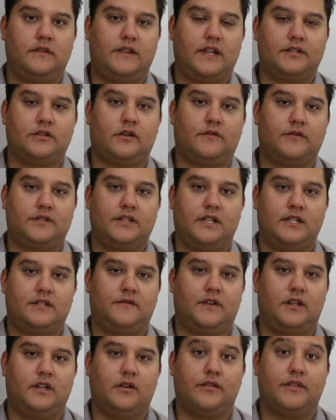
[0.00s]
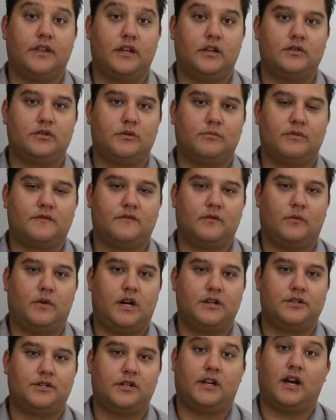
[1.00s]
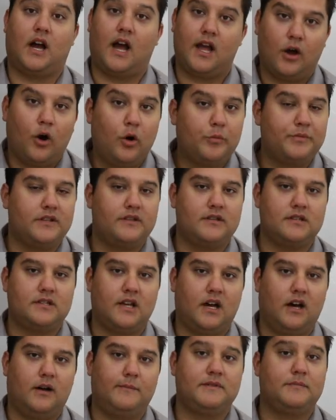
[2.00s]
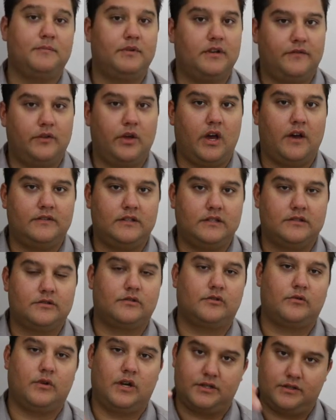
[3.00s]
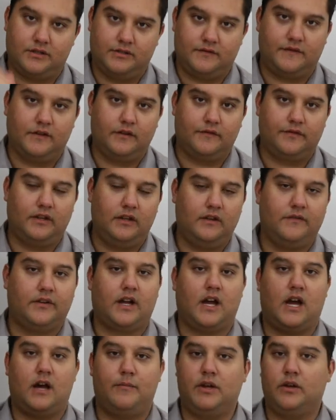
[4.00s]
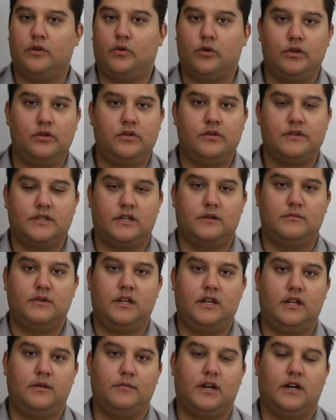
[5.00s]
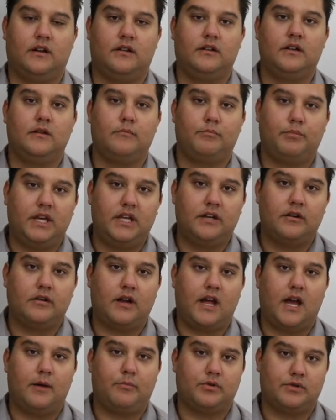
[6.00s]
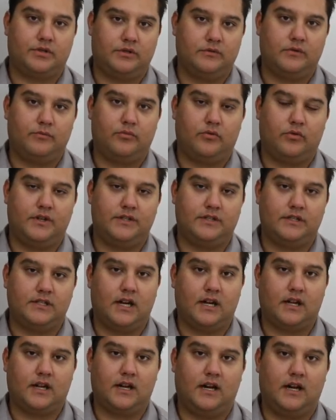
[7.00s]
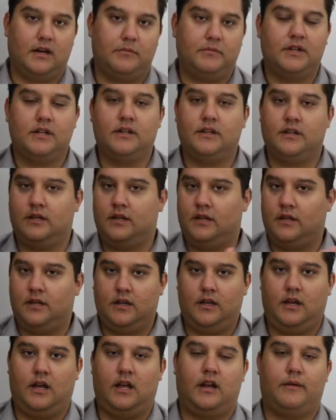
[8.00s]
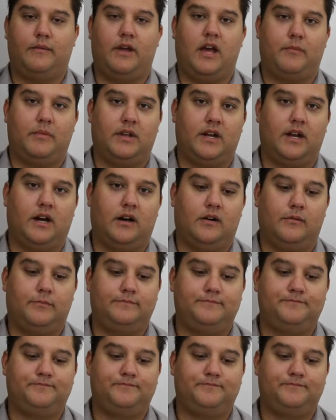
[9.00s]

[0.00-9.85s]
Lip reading: That's all for today's video. Thank you so much for watching. I hope that this helps, but if you have additional questions, feel free to leave a comment or you can send me an email, peter@pursuingpoints.com, and I'm happy to help.